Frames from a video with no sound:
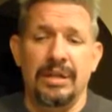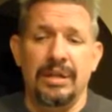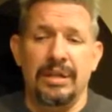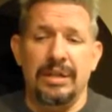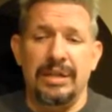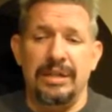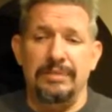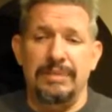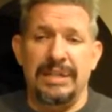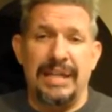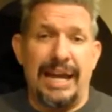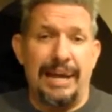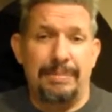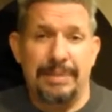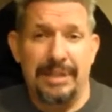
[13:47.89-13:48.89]
He'd been
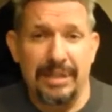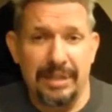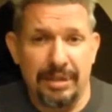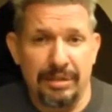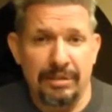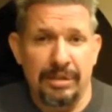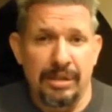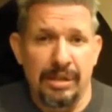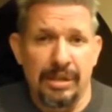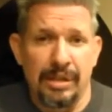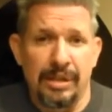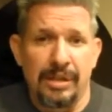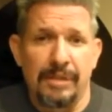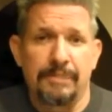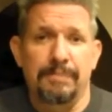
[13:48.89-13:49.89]
happy here,
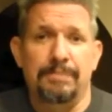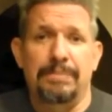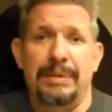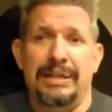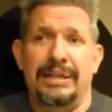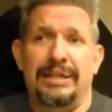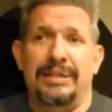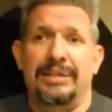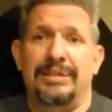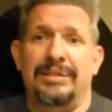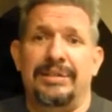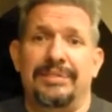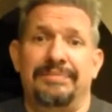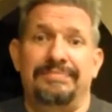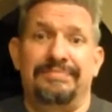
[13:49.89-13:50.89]
but